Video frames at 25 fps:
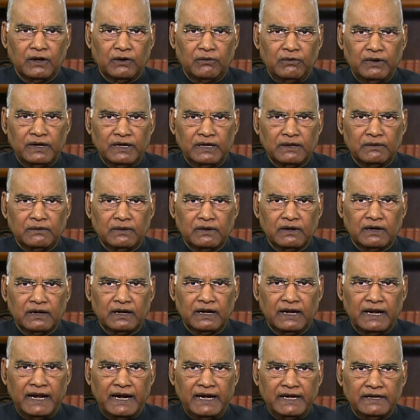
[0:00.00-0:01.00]
When our
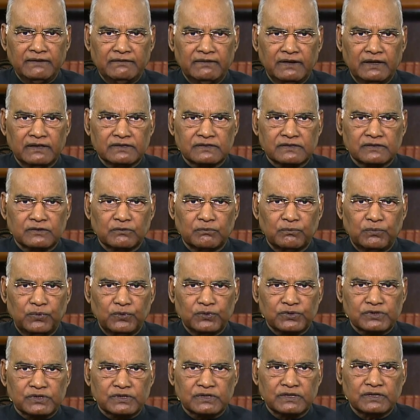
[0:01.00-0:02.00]
land was
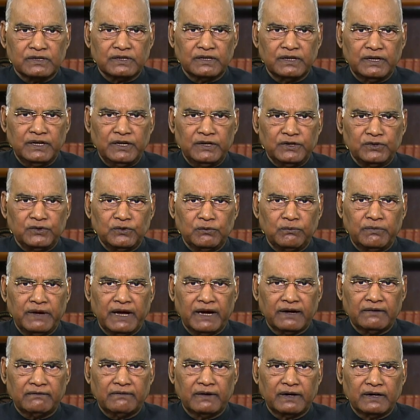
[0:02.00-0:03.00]
pushed into
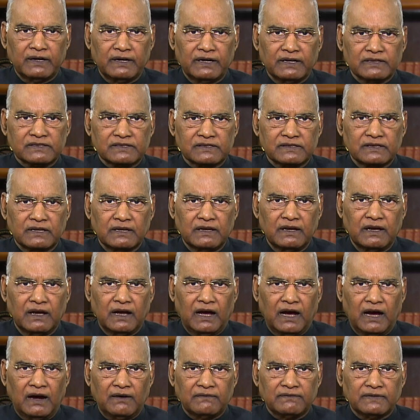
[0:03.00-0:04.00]
backwardness
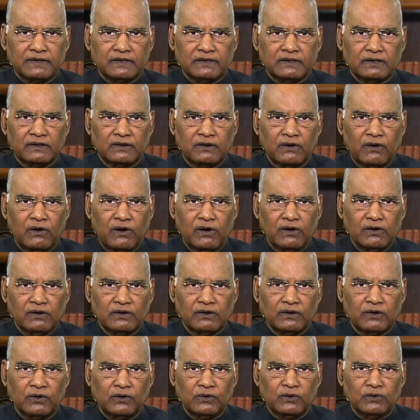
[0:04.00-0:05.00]
after the
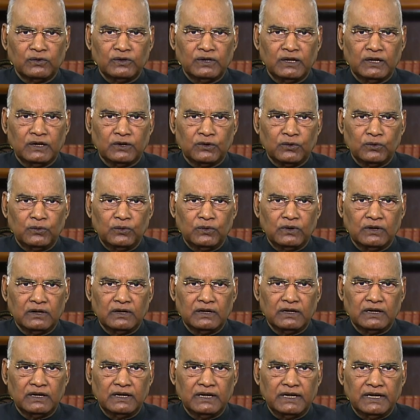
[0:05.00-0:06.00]
long colonial rule,
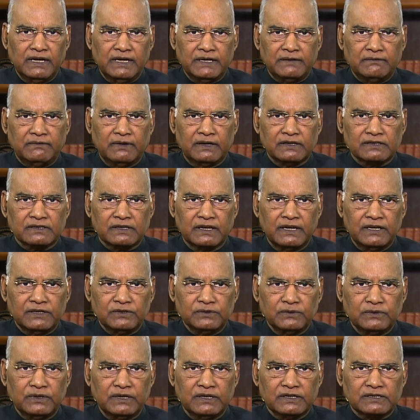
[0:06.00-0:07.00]
it was
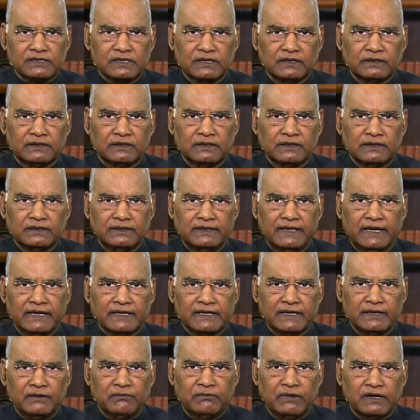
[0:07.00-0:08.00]
education
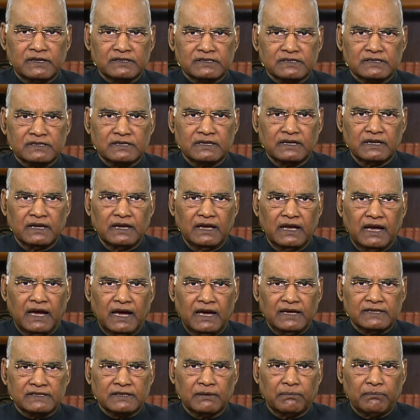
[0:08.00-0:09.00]
that emerged
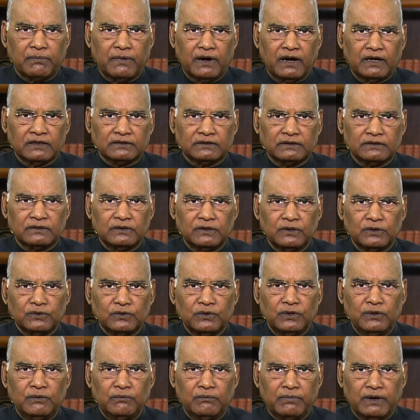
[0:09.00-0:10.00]
as a path
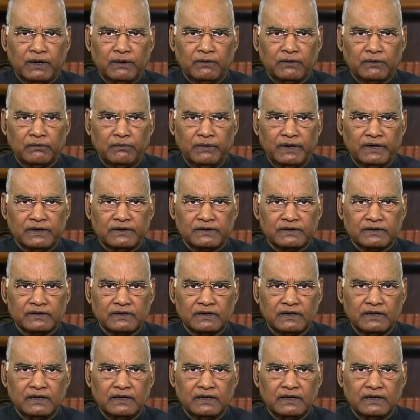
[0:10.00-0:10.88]
to empowerment.